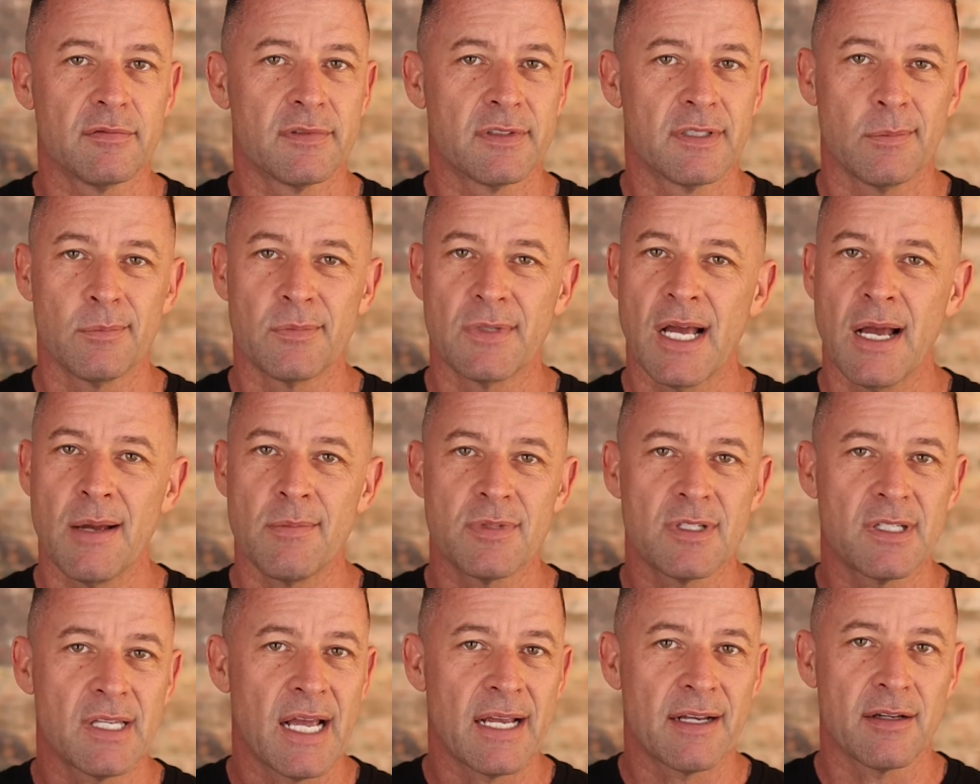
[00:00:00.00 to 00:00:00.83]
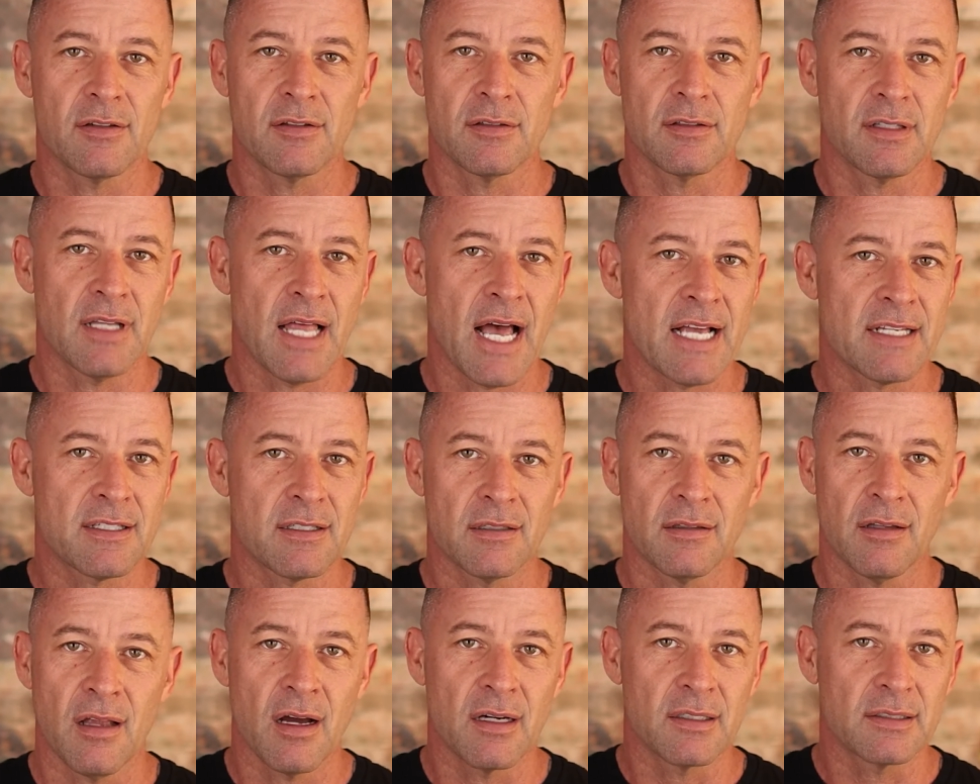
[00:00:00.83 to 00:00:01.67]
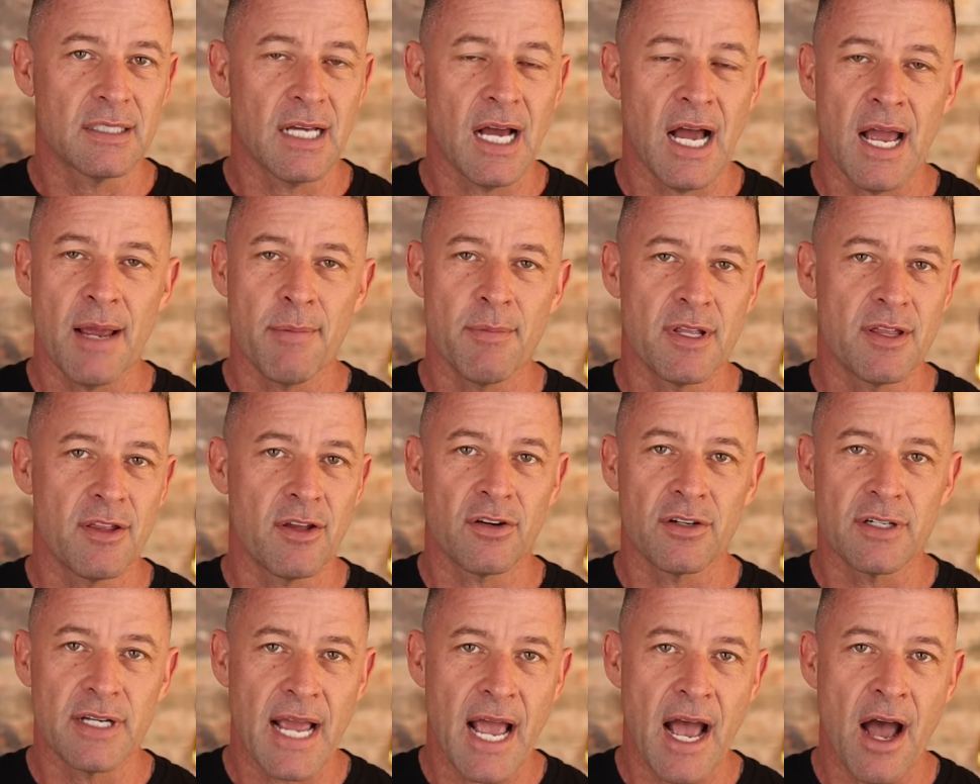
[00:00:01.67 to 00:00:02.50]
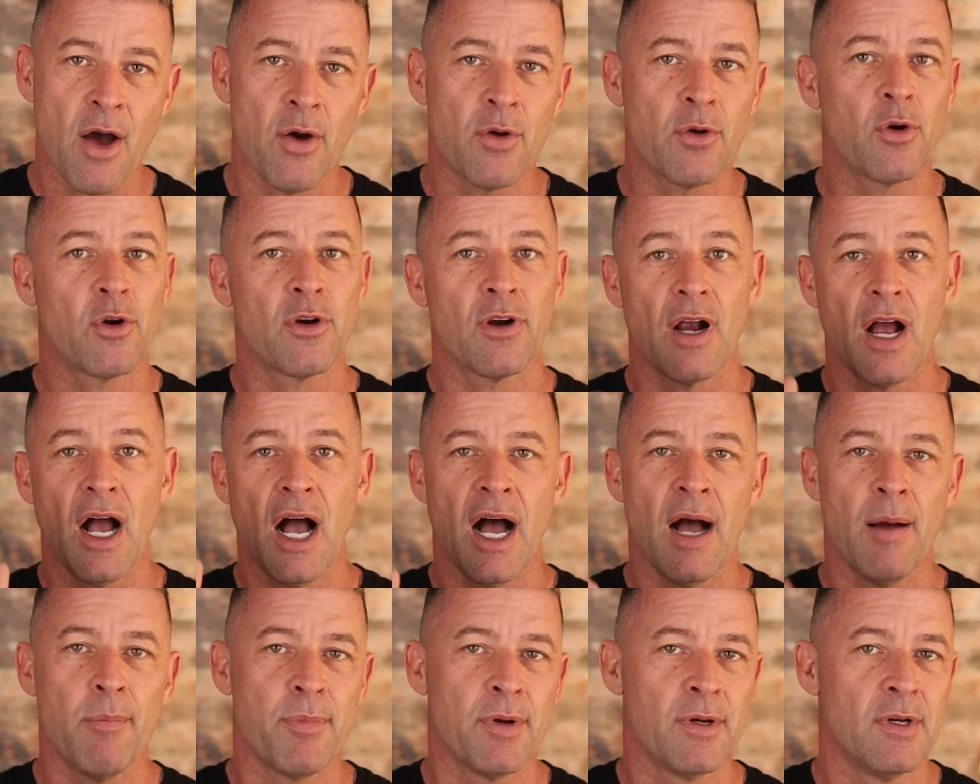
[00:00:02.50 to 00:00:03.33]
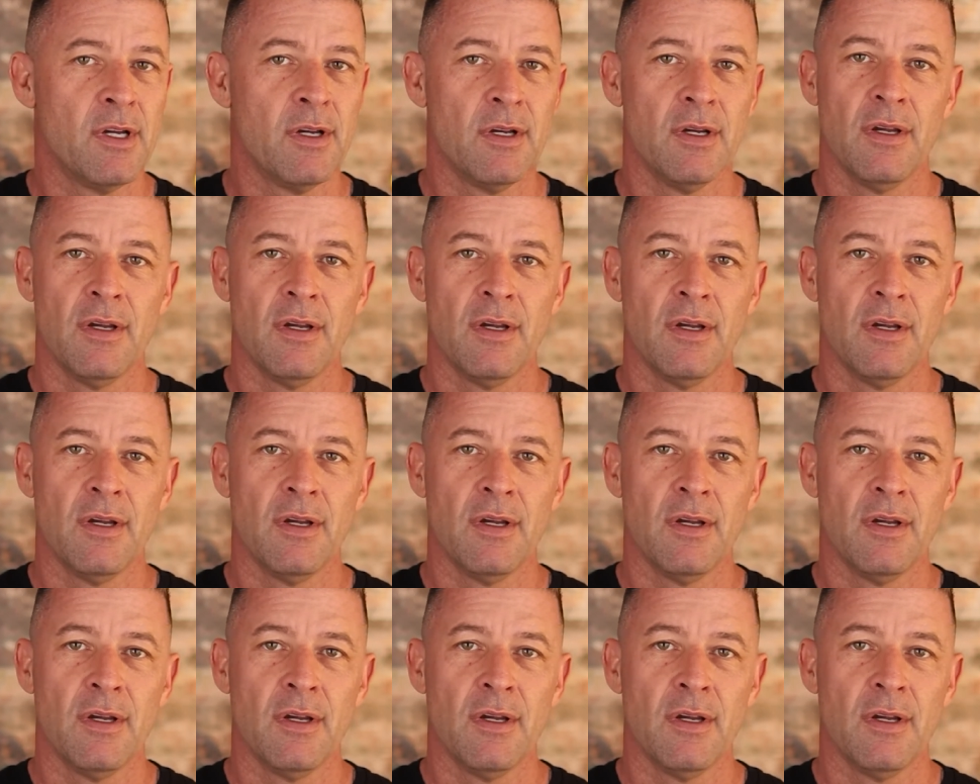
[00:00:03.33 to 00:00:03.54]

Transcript: Sometimes cycles last a long time and they're down or up.